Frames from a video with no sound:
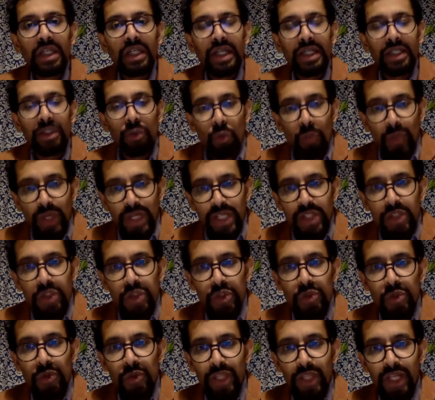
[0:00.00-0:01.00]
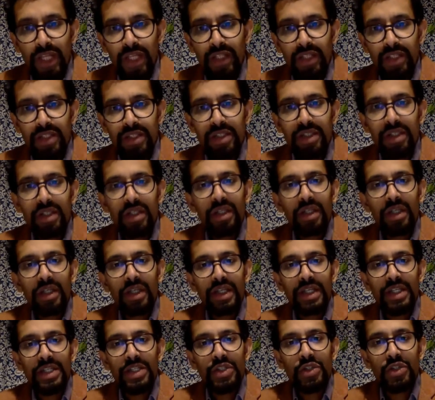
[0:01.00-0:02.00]
And the way to do that
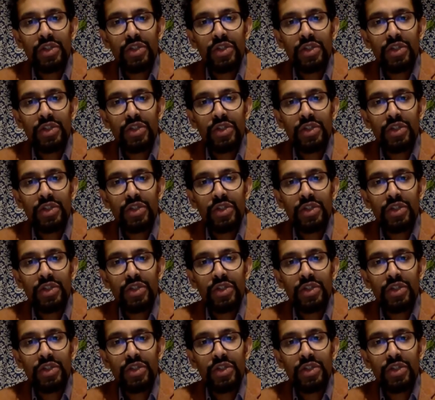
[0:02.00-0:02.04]
is